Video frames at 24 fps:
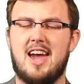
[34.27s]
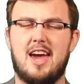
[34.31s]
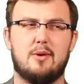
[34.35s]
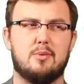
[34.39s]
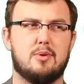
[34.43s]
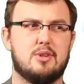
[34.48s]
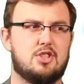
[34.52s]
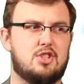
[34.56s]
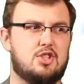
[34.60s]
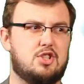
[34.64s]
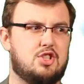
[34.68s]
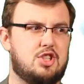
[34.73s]
and
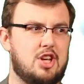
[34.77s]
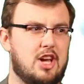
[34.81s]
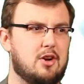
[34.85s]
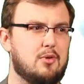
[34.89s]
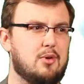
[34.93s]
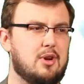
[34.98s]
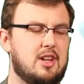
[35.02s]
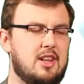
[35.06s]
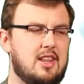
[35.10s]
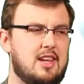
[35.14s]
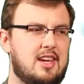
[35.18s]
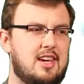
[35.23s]
was
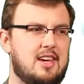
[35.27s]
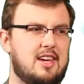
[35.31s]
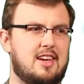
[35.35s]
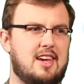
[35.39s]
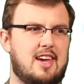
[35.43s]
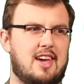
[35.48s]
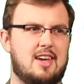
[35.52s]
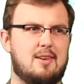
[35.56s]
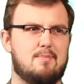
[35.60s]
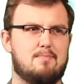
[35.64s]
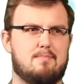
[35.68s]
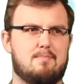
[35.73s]
generally
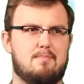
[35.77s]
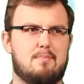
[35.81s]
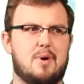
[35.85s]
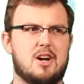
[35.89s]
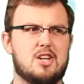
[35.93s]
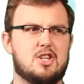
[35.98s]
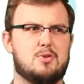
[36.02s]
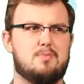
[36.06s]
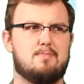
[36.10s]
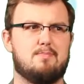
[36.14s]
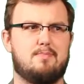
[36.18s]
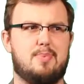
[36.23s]
a
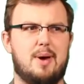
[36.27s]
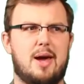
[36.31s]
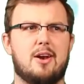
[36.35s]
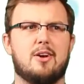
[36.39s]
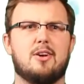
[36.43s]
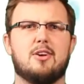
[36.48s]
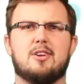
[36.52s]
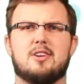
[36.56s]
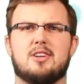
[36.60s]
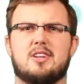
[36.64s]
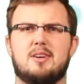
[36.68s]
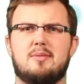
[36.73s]
much
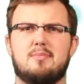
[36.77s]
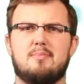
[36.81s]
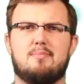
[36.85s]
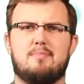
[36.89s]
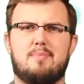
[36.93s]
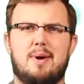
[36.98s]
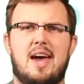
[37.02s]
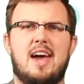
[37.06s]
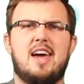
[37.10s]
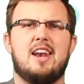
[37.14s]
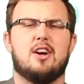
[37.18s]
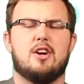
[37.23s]
better
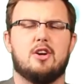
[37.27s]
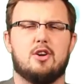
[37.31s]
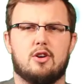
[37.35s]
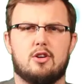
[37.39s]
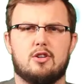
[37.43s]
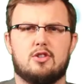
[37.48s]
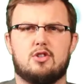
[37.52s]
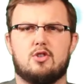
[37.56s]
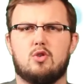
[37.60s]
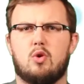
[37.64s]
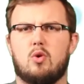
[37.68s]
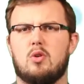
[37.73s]

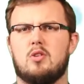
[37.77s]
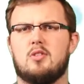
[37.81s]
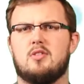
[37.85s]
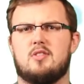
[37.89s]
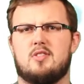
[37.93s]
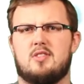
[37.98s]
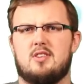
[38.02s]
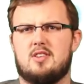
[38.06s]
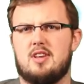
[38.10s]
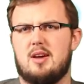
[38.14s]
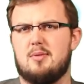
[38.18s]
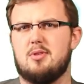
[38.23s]
competitor
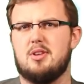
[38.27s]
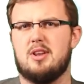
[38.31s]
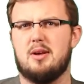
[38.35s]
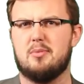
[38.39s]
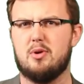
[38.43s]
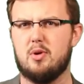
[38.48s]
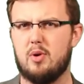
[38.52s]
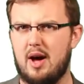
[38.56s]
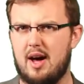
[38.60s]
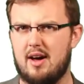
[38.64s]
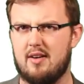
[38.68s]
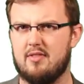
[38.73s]
towards the
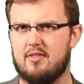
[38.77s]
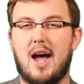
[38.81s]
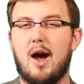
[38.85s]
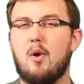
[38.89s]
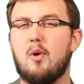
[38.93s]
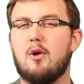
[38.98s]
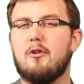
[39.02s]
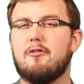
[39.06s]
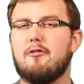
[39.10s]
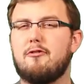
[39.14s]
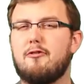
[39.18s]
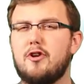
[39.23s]
WWF.
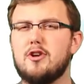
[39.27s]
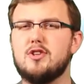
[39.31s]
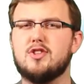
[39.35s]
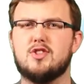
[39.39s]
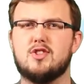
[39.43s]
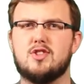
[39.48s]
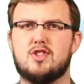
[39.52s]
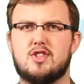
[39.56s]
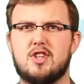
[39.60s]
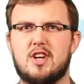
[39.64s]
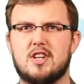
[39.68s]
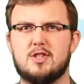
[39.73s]
Our
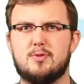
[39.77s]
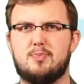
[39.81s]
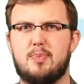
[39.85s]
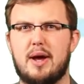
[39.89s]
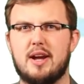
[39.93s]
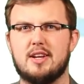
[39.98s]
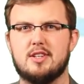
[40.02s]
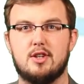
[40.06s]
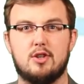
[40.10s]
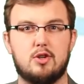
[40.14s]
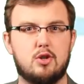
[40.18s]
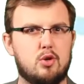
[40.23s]
first
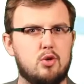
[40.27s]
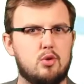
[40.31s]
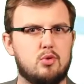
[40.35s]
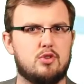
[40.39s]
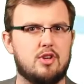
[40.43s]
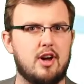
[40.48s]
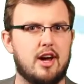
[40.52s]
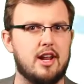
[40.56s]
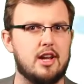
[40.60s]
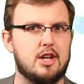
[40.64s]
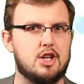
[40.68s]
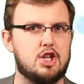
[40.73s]
suspect in
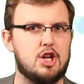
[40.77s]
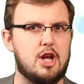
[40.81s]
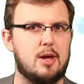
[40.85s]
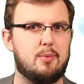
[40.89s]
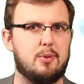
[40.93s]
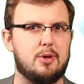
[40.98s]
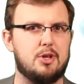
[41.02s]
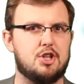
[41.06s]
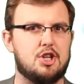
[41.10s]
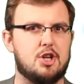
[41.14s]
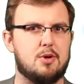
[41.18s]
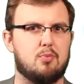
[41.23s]
Whodunit
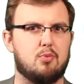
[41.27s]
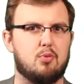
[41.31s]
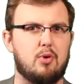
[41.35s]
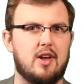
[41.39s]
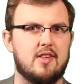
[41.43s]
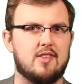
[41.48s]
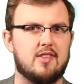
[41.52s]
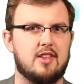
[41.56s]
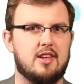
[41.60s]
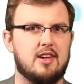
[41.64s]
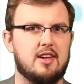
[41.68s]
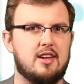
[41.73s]
Championship
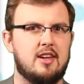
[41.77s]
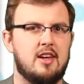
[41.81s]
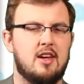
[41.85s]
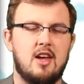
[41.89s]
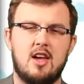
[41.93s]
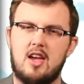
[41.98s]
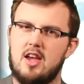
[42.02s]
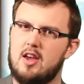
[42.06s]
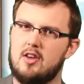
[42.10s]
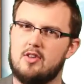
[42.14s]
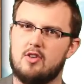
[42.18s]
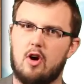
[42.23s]
Wrestling
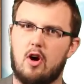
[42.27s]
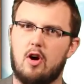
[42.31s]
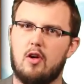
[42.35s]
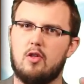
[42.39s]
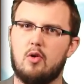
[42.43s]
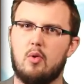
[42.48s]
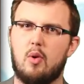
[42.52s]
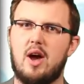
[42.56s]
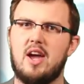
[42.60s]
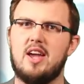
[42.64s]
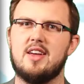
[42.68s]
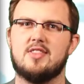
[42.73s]
is all
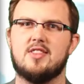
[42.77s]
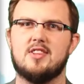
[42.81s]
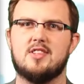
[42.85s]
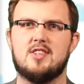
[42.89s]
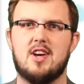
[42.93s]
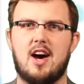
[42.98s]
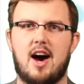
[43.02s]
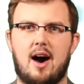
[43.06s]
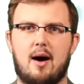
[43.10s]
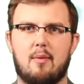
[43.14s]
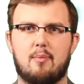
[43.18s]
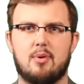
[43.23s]
the way at the
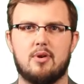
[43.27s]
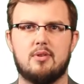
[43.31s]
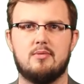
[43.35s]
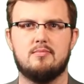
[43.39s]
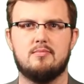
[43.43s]
top,